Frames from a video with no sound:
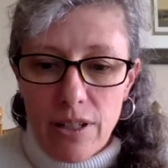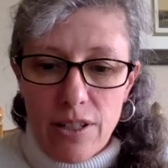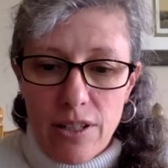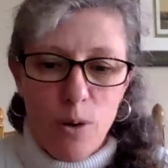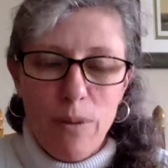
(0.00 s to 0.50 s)
And
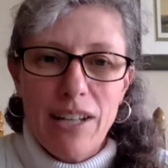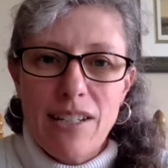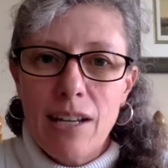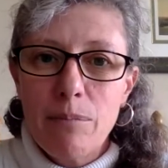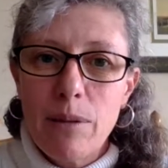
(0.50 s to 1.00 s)
so it might
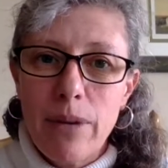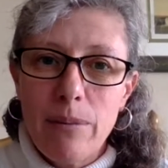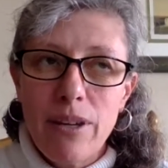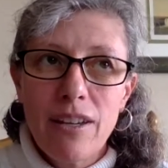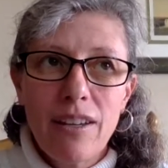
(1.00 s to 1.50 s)
take me
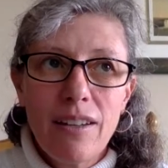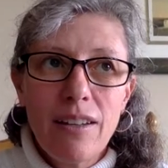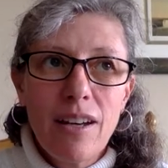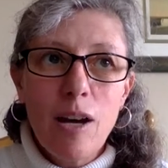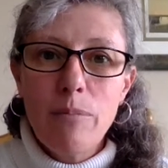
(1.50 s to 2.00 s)
maybe
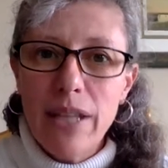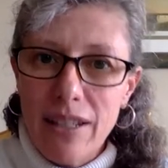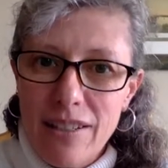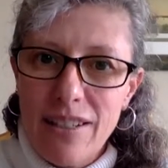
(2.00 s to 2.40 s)
a minute